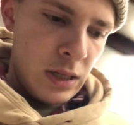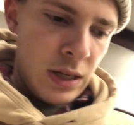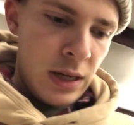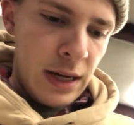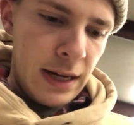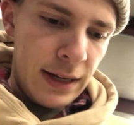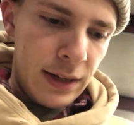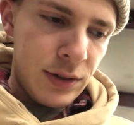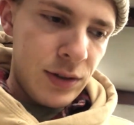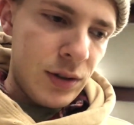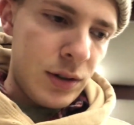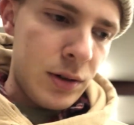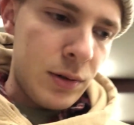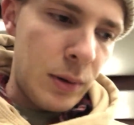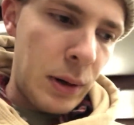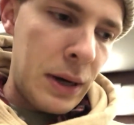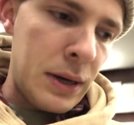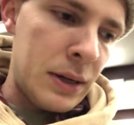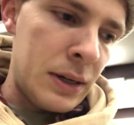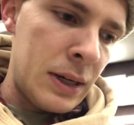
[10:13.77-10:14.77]
hacksaw
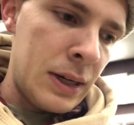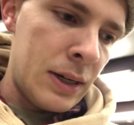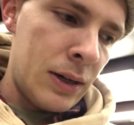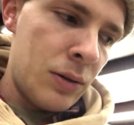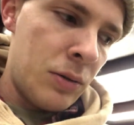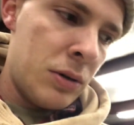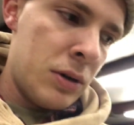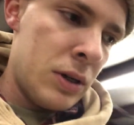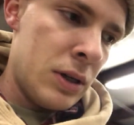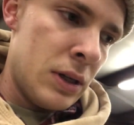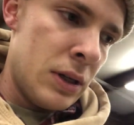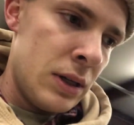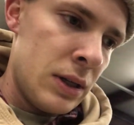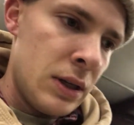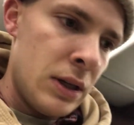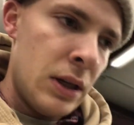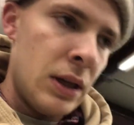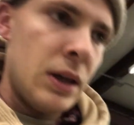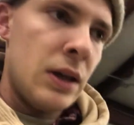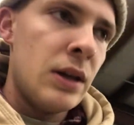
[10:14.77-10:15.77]
right now,
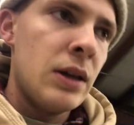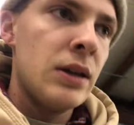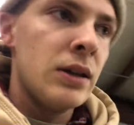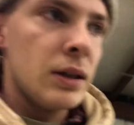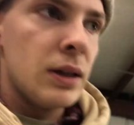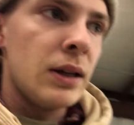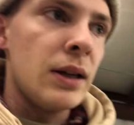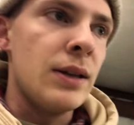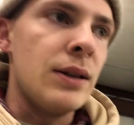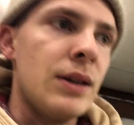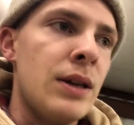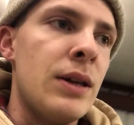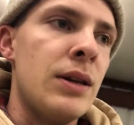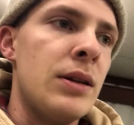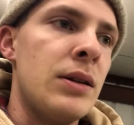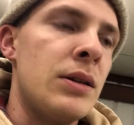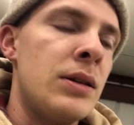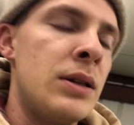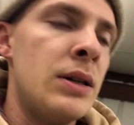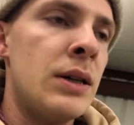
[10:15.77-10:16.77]
and
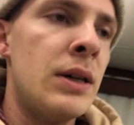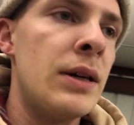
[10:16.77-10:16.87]
then